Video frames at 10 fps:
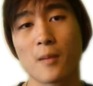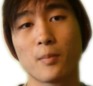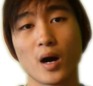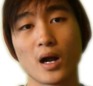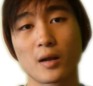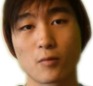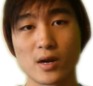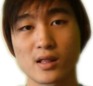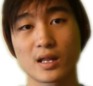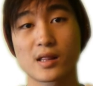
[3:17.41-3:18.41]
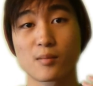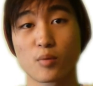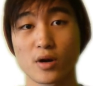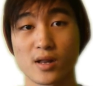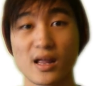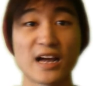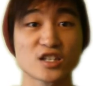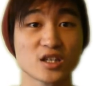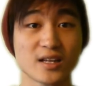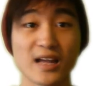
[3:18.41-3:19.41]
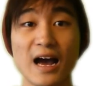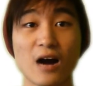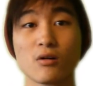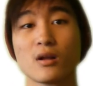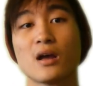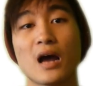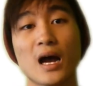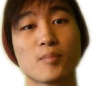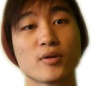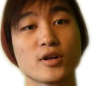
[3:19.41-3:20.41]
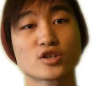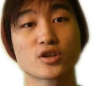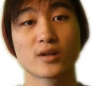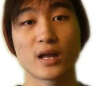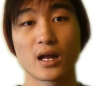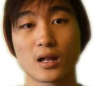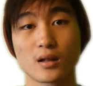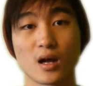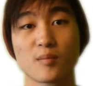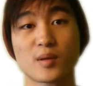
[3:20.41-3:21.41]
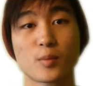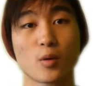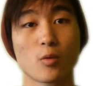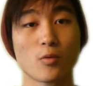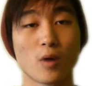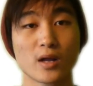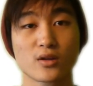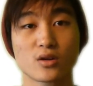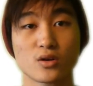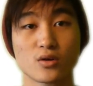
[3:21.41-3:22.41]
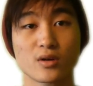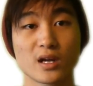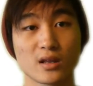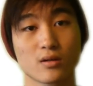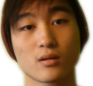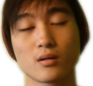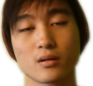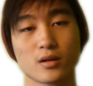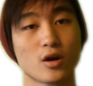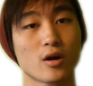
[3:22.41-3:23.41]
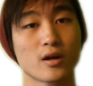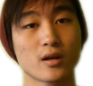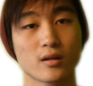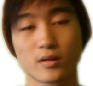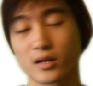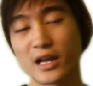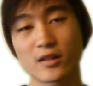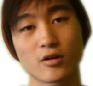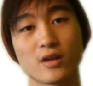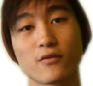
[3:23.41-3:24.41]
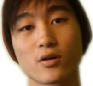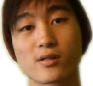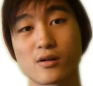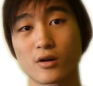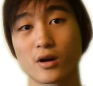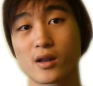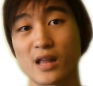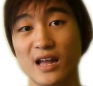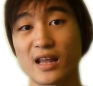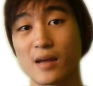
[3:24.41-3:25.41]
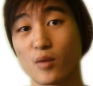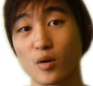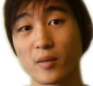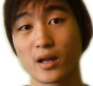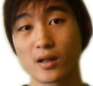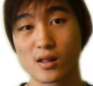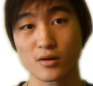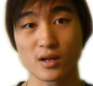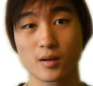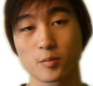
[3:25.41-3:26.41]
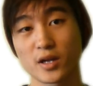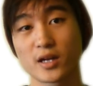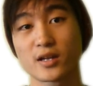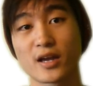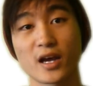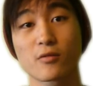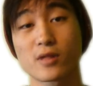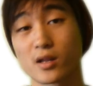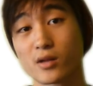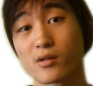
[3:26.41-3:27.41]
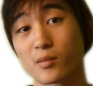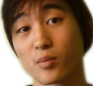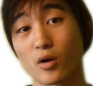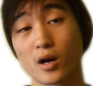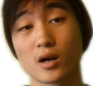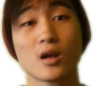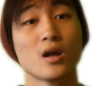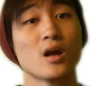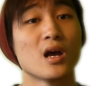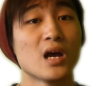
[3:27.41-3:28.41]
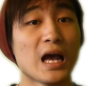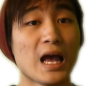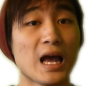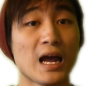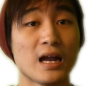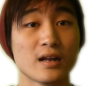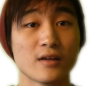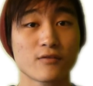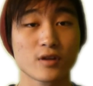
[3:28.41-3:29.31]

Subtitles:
But once the support's actually out, I'm pretty sure that a lot of people will want to get their Evolsaur cards at that moment so they could play the deck with the new support. And